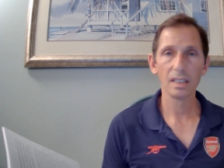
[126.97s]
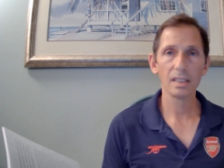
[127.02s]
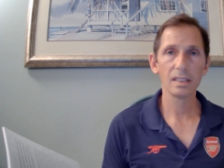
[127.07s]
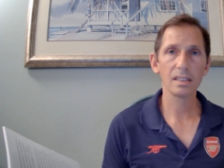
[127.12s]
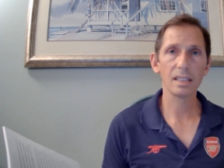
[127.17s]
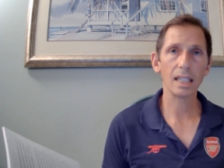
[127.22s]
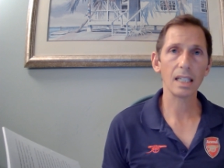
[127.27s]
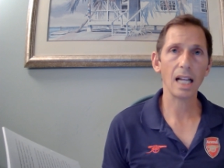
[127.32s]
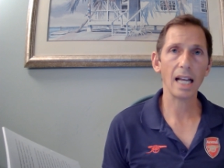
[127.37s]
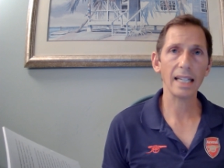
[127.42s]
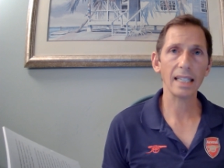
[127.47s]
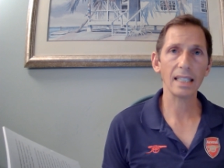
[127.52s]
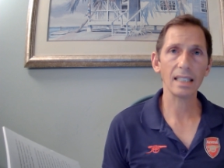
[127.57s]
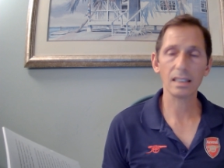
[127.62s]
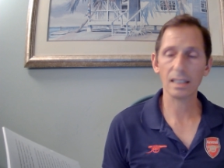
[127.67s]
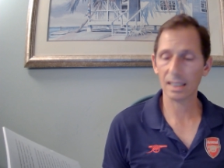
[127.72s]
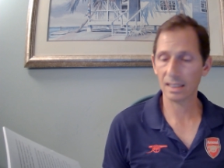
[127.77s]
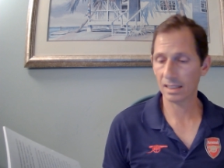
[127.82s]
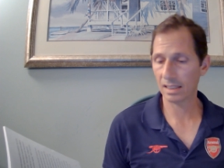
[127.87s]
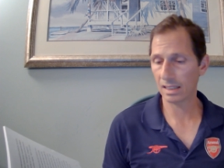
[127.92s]
Sunlight
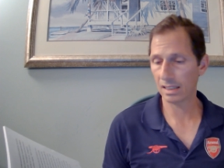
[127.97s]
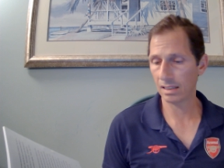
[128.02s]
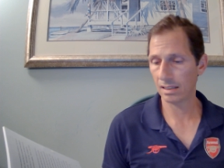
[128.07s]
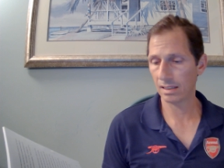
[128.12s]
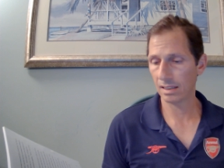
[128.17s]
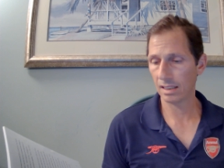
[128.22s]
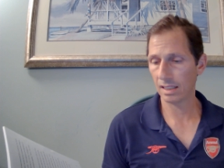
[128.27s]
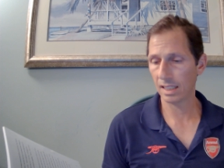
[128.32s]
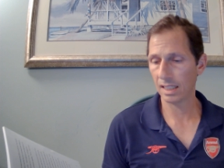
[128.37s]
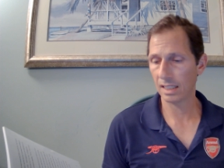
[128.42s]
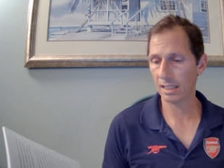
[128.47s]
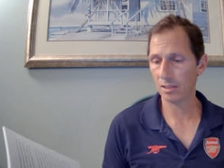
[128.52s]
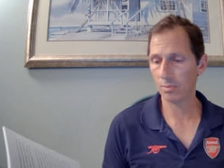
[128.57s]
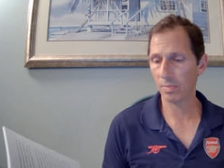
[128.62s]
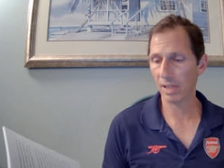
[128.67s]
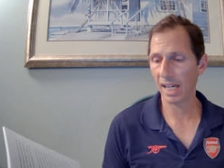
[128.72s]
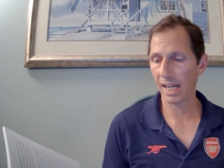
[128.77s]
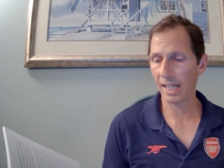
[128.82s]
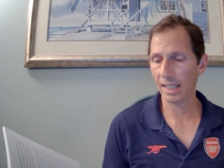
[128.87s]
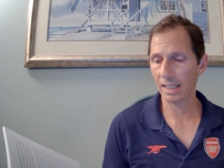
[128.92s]
glistened on his
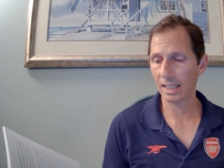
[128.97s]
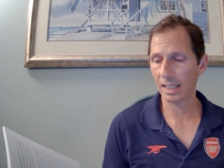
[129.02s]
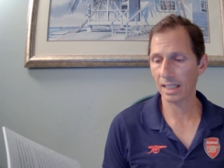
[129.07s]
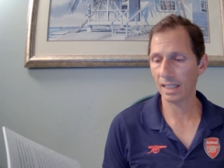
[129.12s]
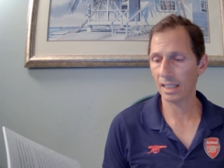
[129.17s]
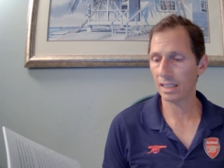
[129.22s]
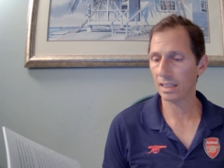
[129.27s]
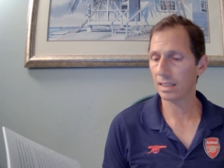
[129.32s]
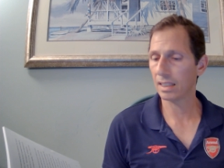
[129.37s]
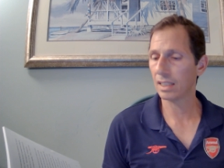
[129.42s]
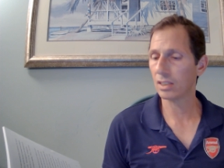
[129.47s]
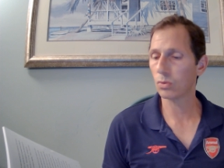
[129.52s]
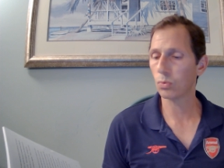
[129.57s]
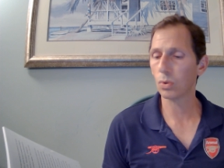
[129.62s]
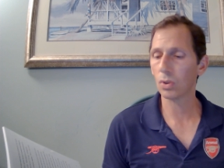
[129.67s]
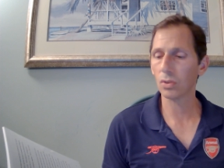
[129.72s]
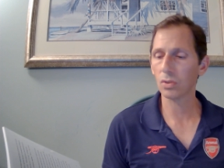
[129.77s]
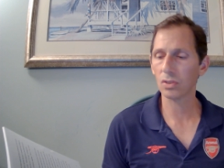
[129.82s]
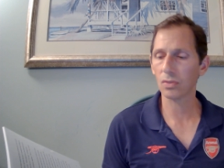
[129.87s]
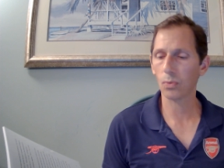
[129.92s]
back, and his
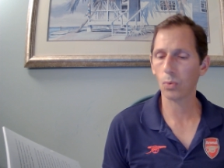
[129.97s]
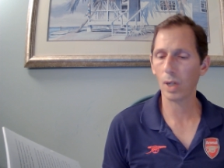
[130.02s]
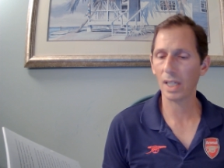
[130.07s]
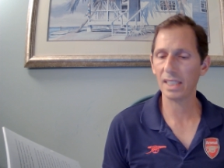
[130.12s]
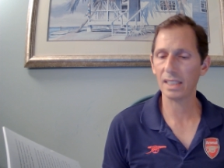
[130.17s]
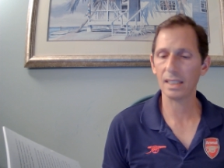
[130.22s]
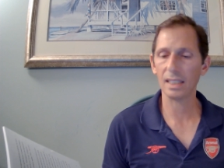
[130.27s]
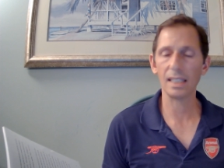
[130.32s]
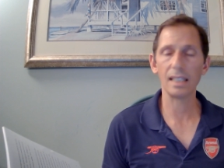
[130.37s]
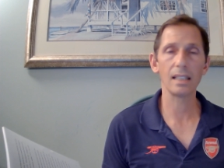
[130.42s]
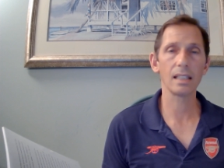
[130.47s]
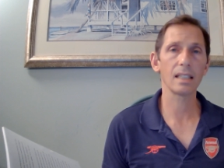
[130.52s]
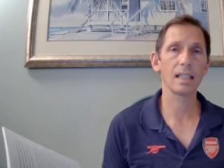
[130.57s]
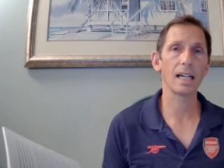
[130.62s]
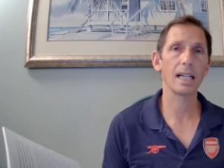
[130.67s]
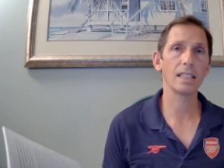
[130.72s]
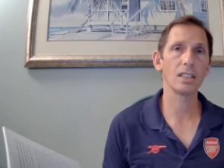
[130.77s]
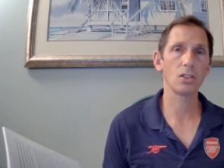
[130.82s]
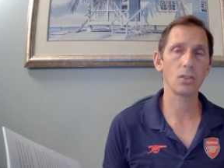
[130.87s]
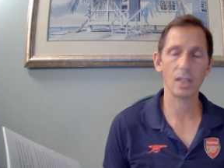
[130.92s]
rose-white teeth
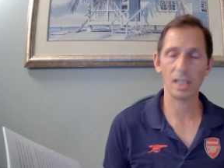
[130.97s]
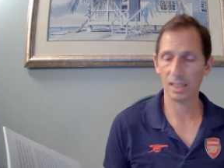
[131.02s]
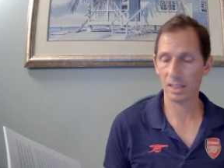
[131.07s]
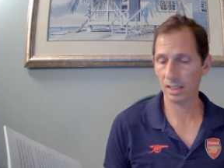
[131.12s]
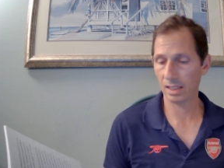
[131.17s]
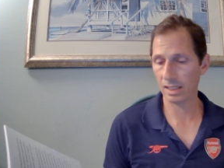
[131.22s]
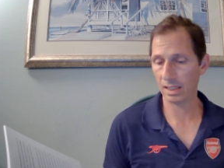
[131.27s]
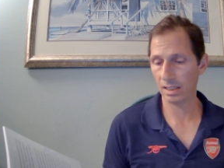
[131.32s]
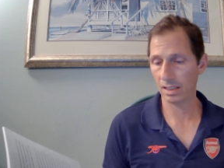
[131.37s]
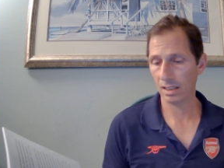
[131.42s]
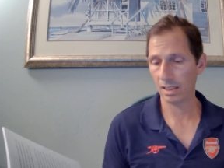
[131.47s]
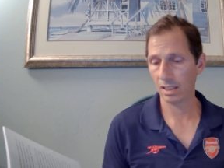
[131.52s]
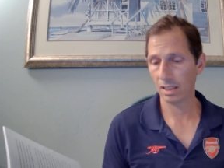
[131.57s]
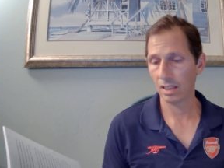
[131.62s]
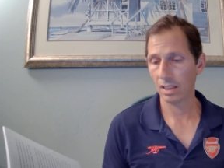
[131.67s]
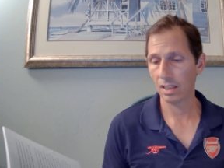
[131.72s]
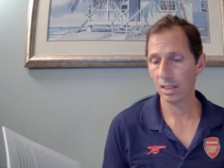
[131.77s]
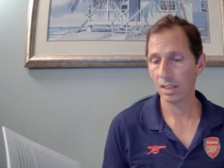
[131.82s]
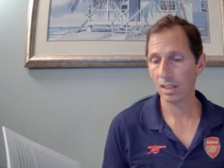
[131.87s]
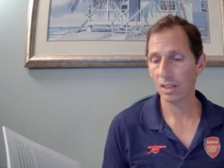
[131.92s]
contrasted
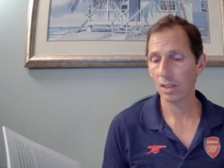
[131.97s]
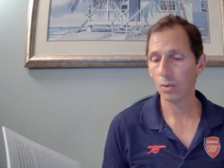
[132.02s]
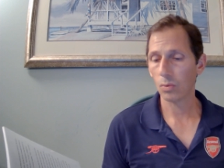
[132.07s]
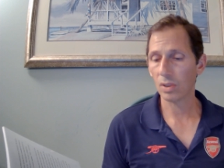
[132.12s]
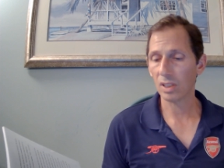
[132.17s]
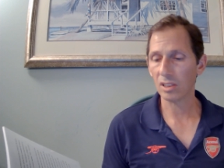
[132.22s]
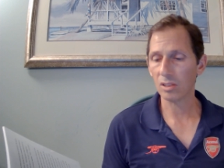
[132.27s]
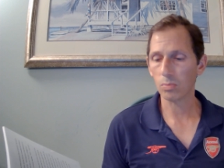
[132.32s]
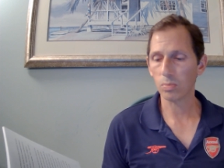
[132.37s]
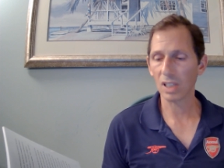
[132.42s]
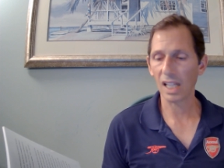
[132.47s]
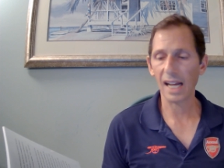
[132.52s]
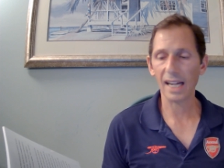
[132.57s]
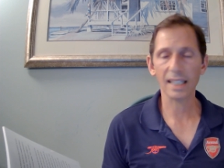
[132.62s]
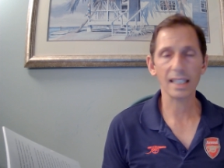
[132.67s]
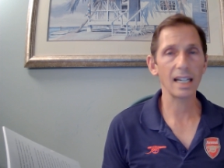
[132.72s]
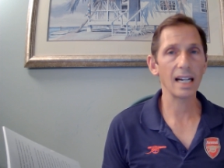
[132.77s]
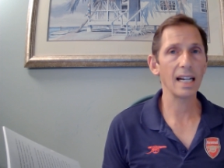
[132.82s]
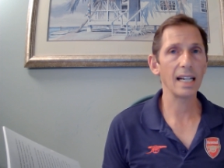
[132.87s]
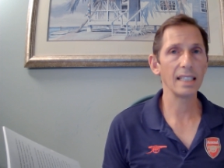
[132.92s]
with his
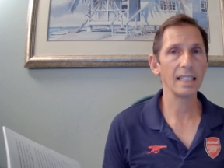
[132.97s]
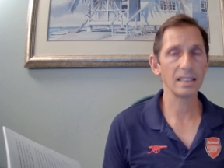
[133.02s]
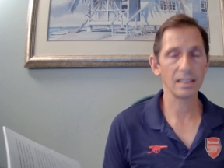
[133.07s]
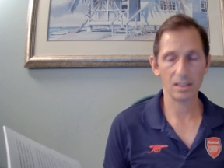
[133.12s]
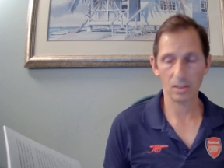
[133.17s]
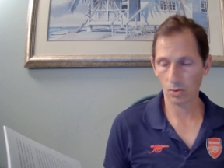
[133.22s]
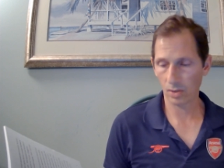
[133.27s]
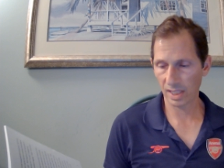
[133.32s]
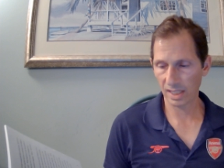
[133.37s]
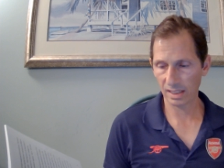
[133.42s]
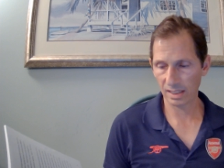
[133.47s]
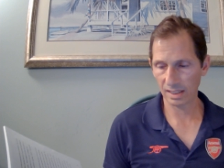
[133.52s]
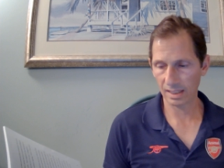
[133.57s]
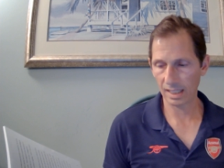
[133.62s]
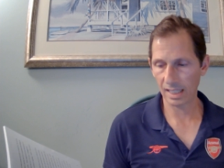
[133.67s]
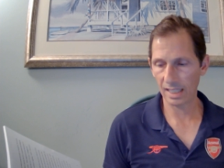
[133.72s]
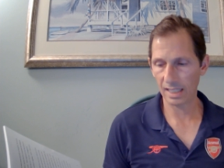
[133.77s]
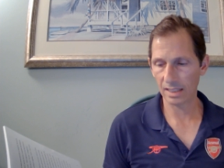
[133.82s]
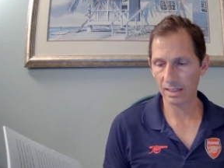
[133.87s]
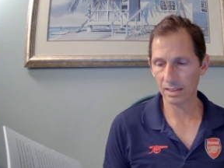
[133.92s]
black eyes and gray
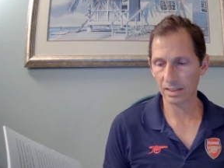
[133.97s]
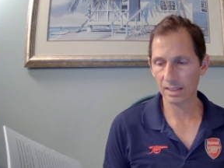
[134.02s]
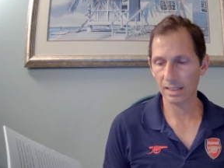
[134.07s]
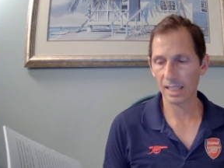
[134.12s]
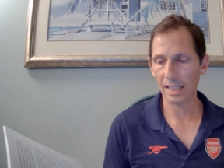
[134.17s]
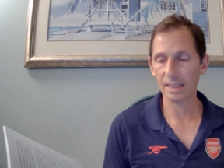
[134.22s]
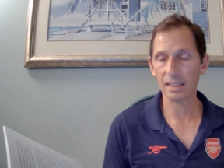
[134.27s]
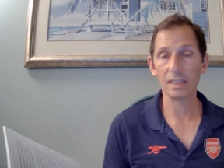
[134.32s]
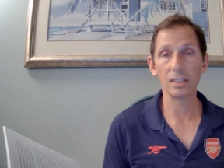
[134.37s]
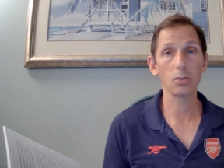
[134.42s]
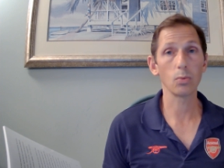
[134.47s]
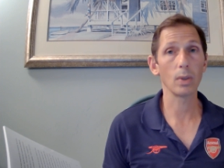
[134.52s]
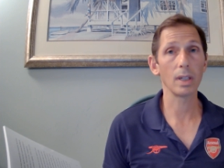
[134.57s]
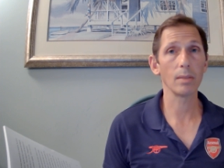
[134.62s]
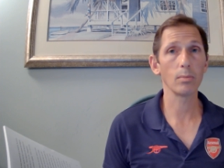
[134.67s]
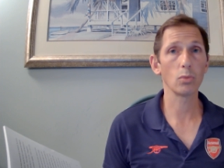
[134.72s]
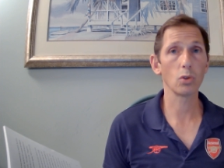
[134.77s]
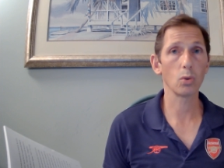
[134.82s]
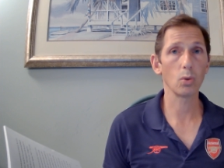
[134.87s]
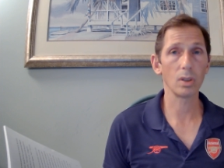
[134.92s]
scales as he
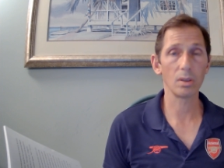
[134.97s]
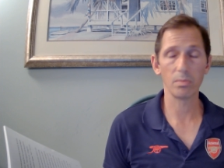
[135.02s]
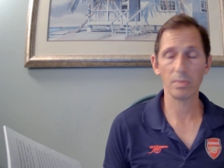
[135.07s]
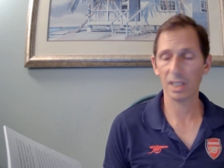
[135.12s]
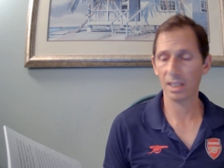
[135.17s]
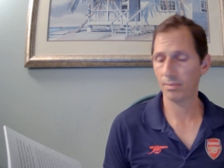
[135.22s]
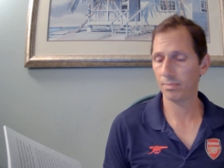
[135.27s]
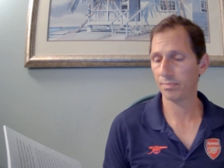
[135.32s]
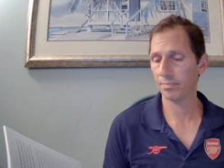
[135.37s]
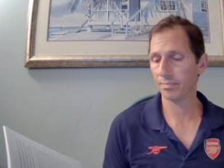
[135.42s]
swam toward me.